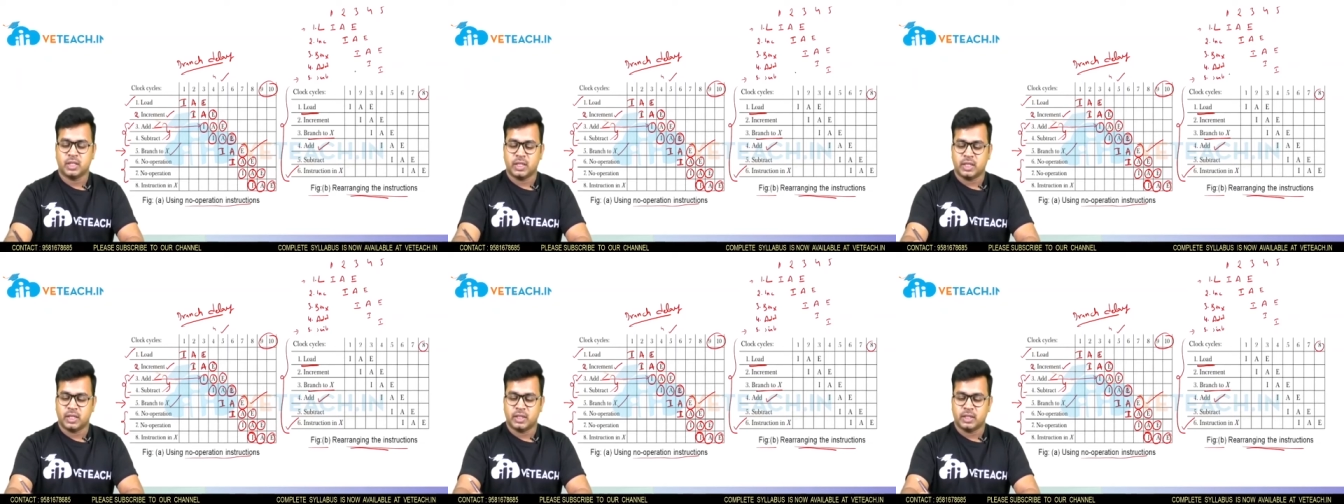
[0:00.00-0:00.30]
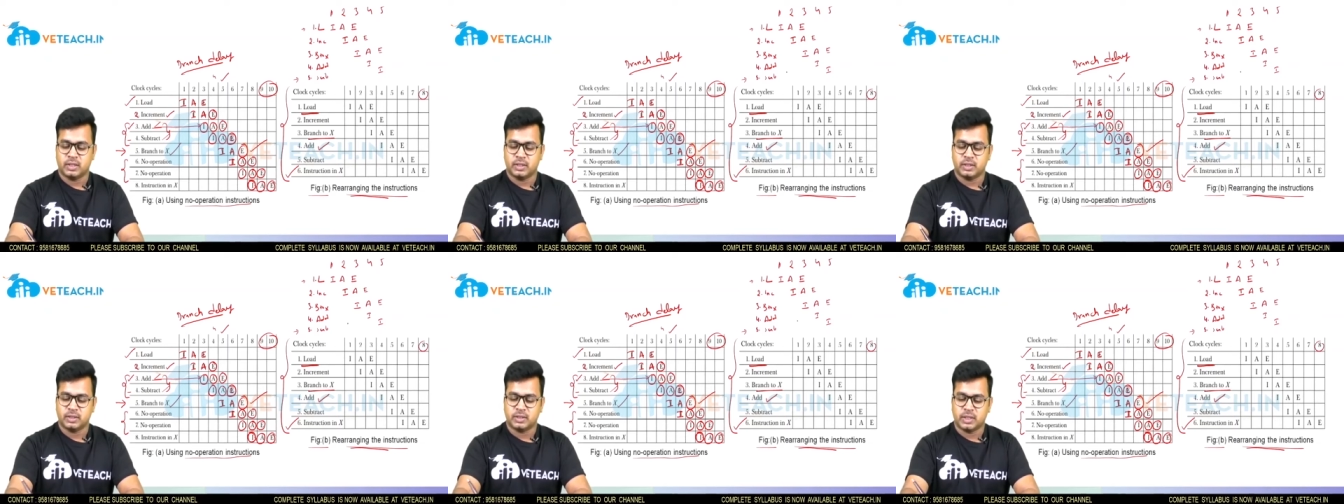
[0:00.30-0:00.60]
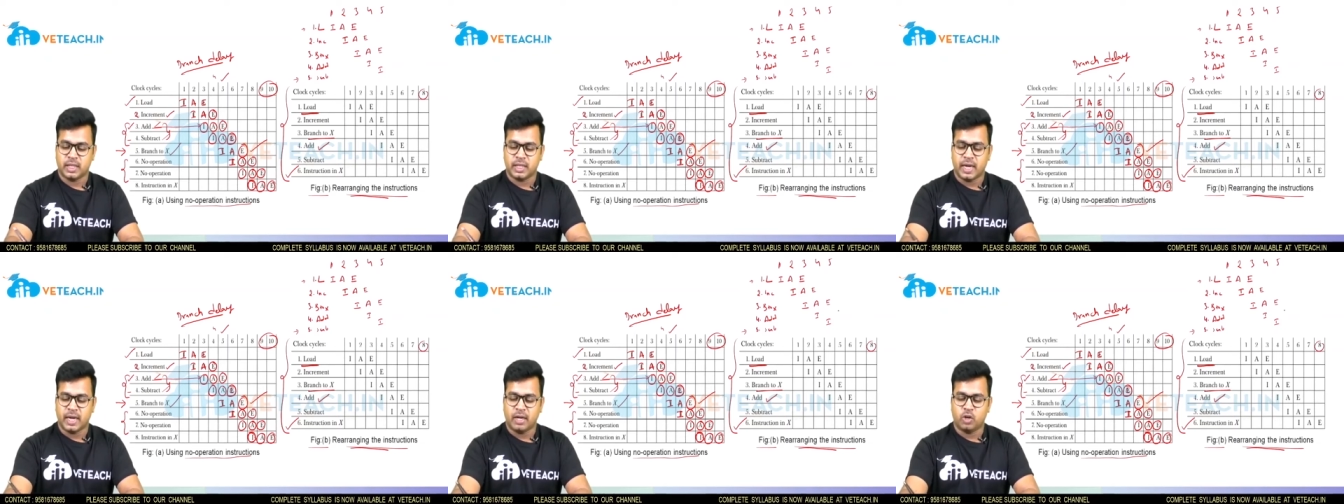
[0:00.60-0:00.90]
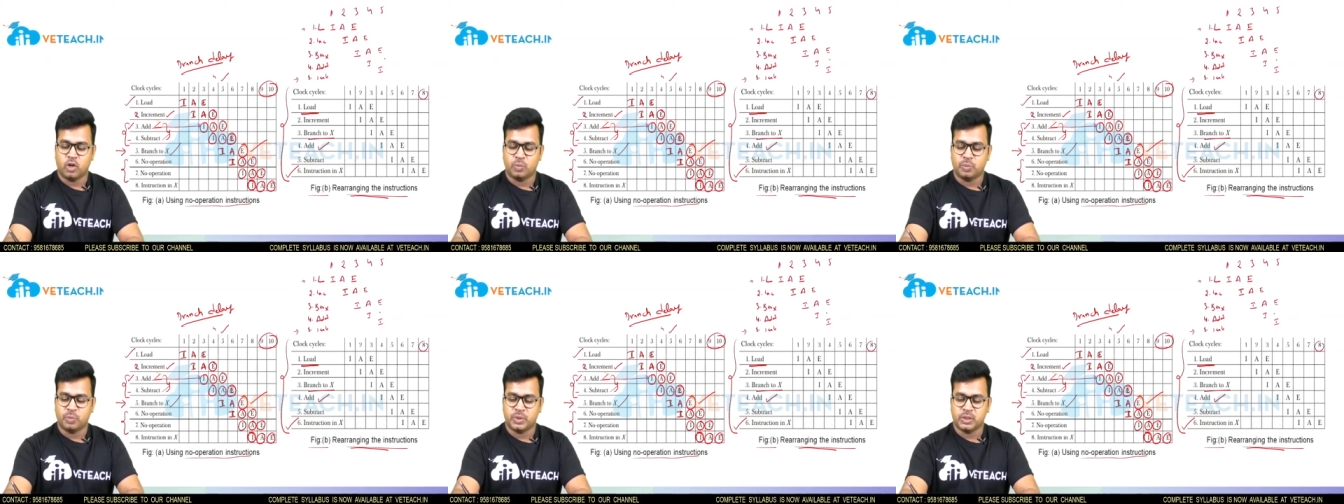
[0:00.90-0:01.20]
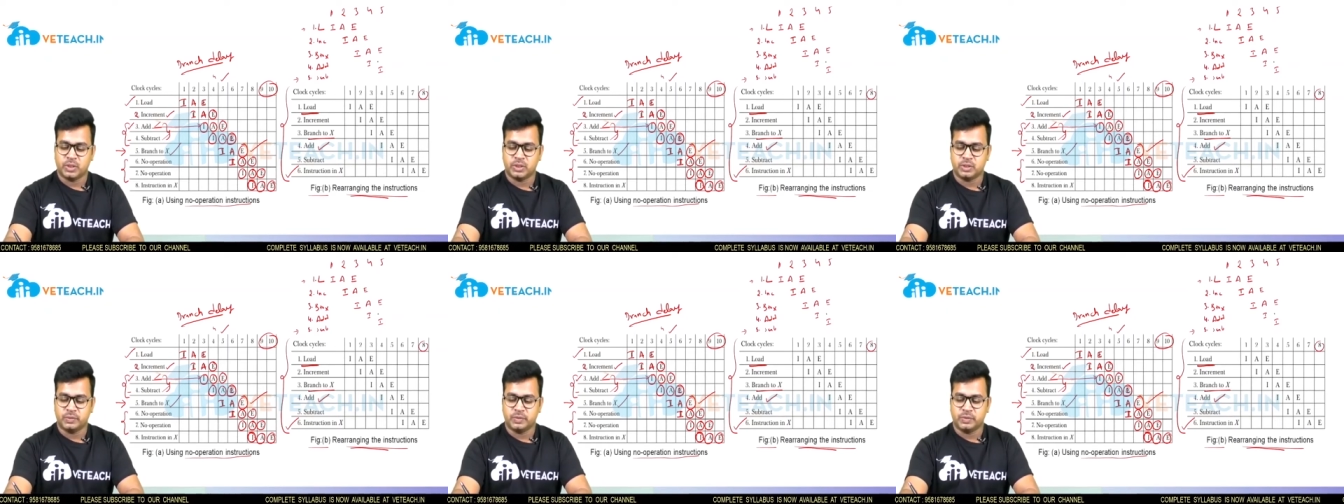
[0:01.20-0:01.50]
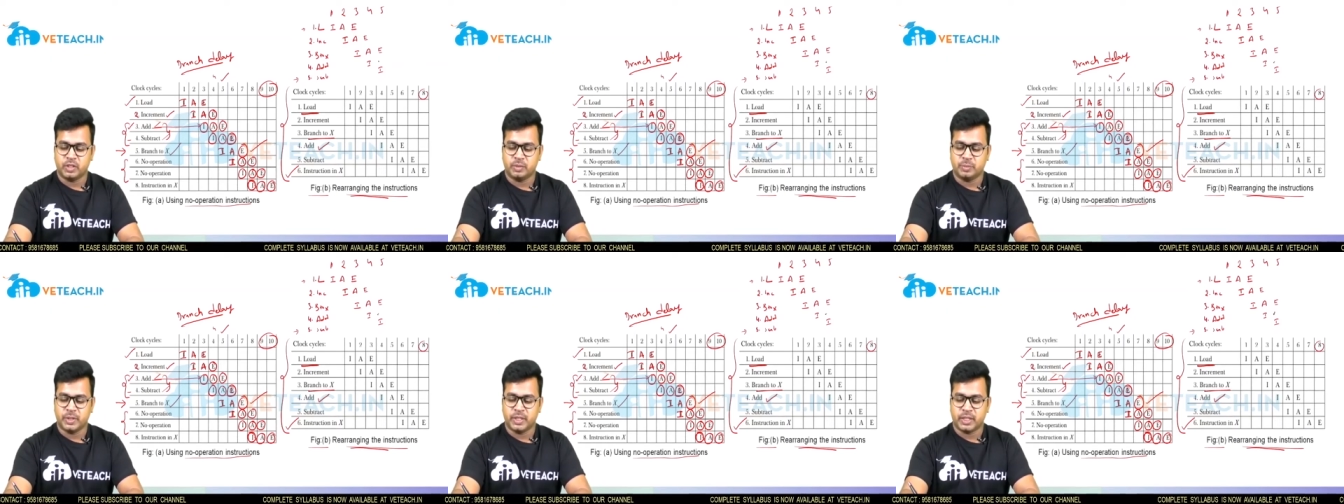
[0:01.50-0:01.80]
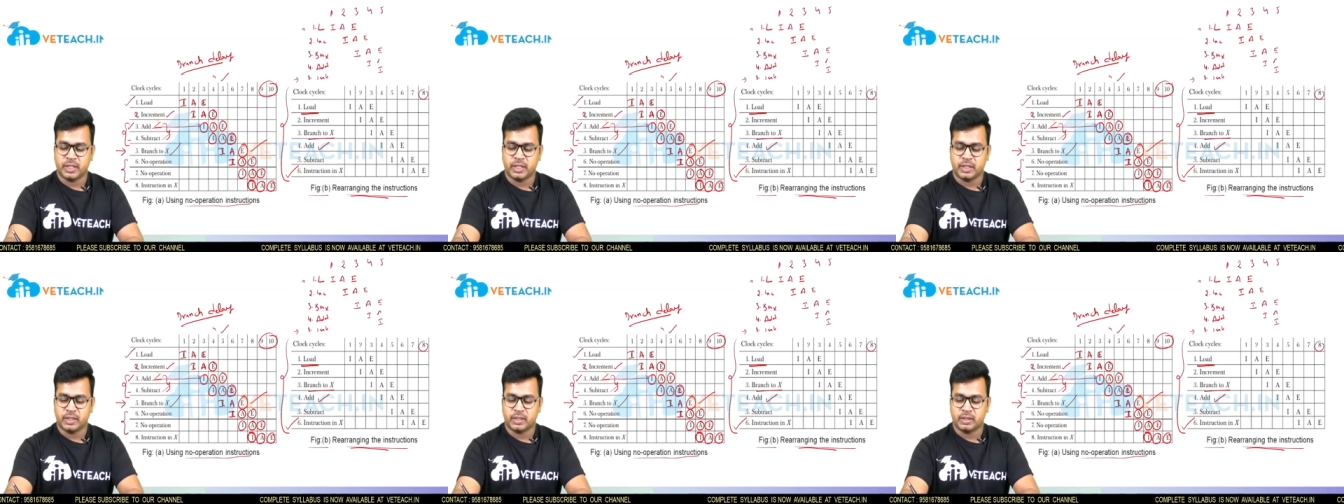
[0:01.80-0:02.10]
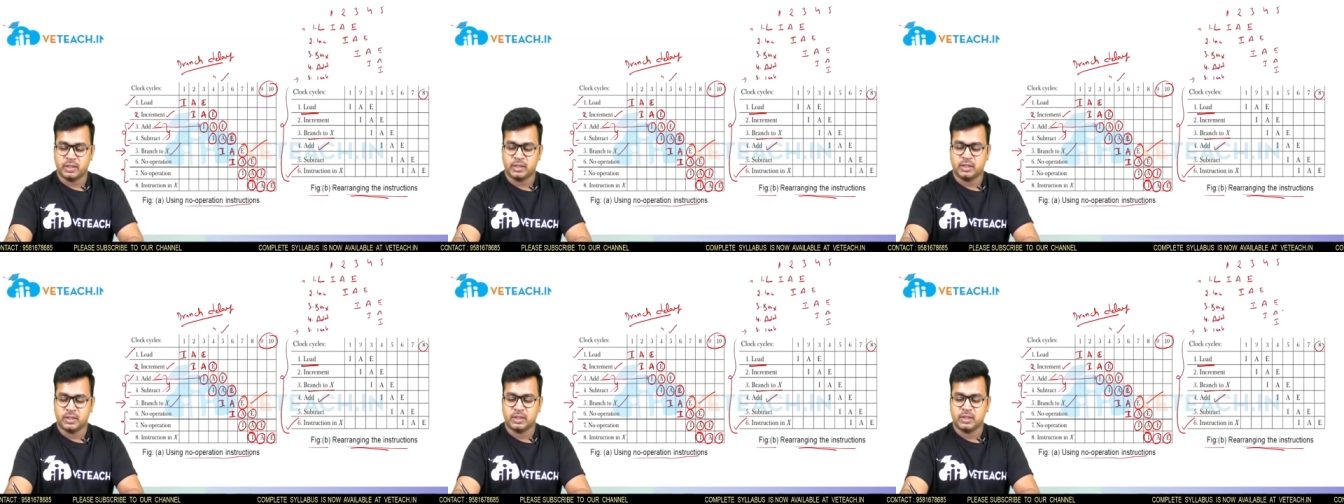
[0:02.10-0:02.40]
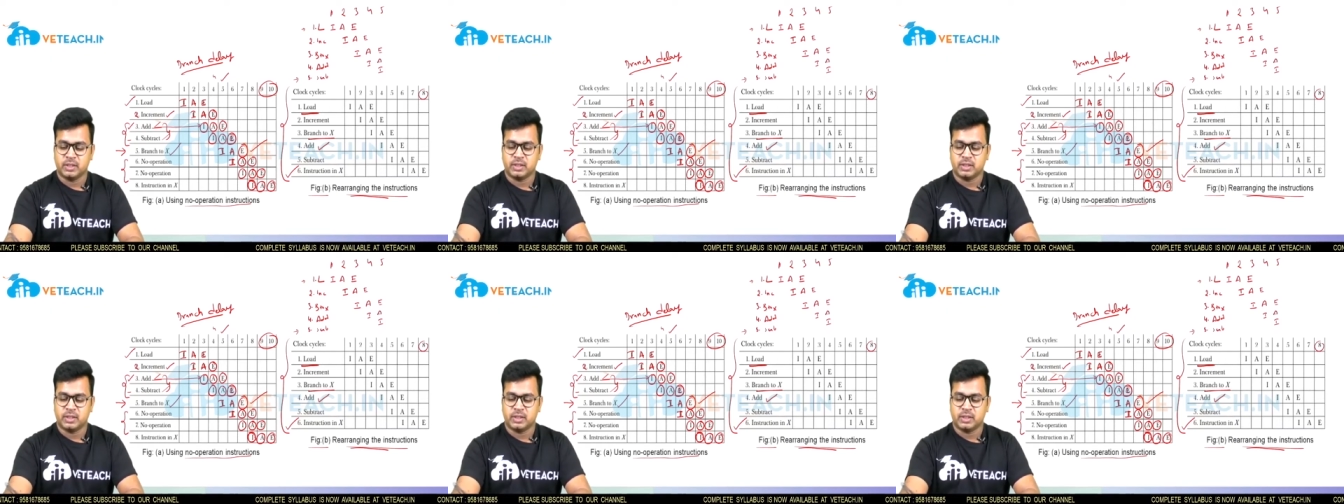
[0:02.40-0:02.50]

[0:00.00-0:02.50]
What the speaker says: and the add operation will be at a